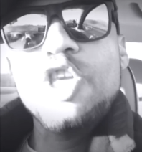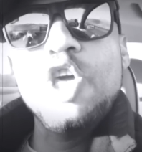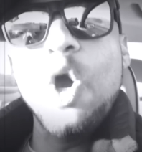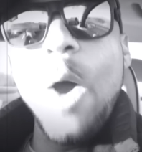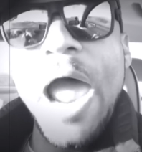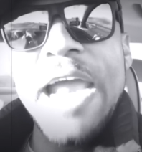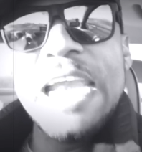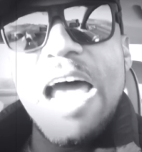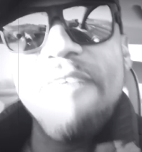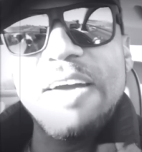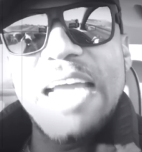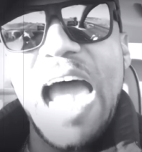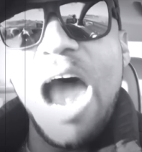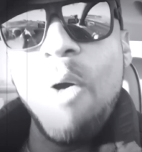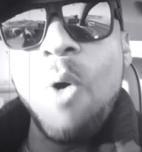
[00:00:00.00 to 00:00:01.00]
You ain't
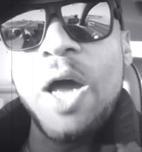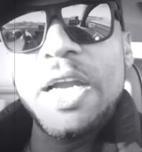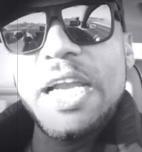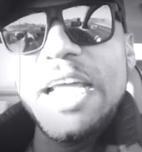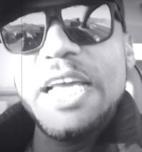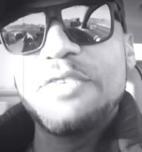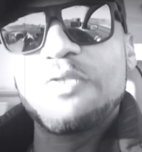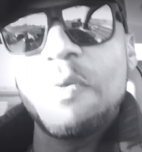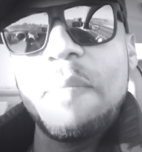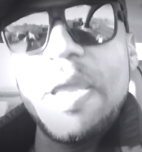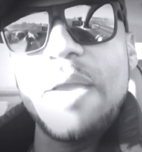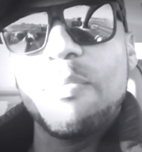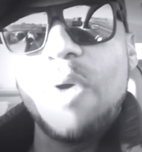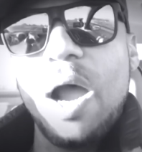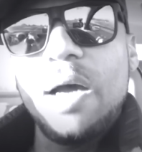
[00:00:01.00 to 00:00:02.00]
never got one of these for
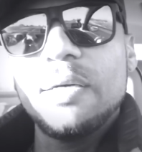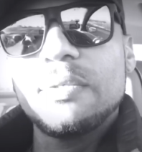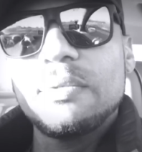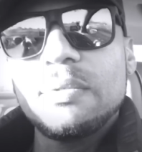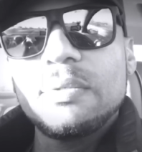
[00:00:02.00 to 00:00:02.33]
me, bro.